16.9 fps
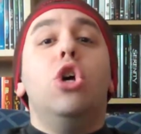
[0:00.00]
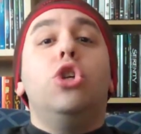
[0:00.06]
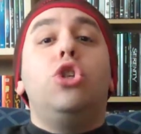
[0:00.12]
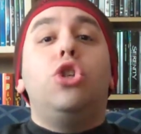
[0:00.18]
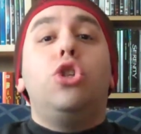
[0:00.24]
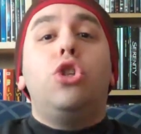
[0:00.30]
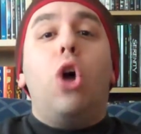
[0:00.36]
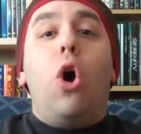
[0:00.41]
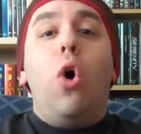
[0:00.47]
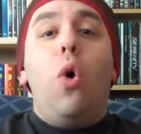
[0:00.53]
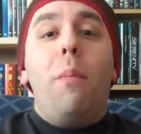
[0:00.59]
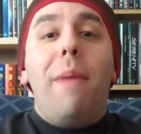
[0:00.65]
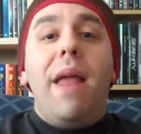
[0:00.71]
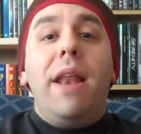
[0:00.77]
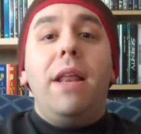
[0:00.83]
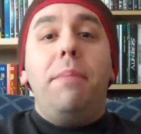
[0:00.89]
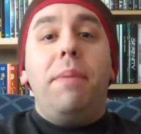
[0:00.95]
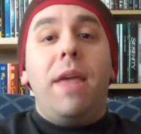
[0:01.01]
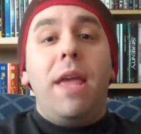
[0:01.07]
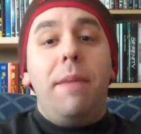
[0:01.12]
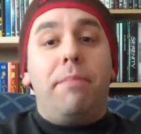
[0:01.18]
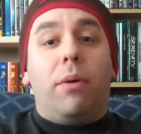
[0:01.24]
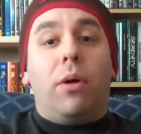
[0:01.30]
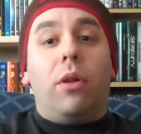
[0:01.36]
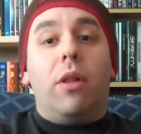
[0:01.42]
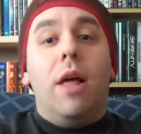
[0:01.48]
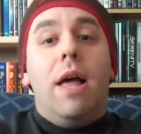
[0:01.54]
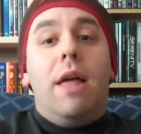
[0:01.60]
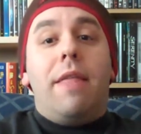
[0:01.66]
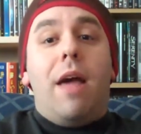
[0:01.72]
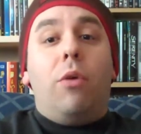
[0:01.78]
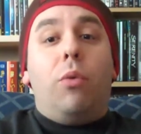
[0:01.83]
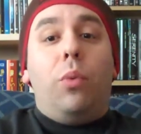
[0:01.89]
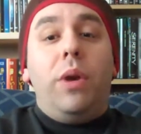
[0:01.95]
so many people
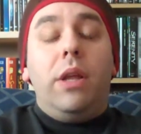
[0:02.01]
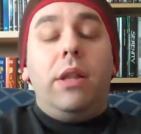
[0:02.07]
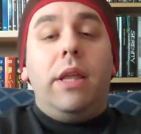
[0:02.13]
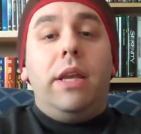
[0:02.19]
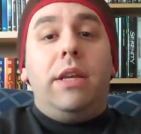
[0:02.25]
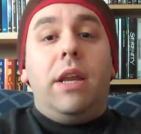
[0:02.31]
that really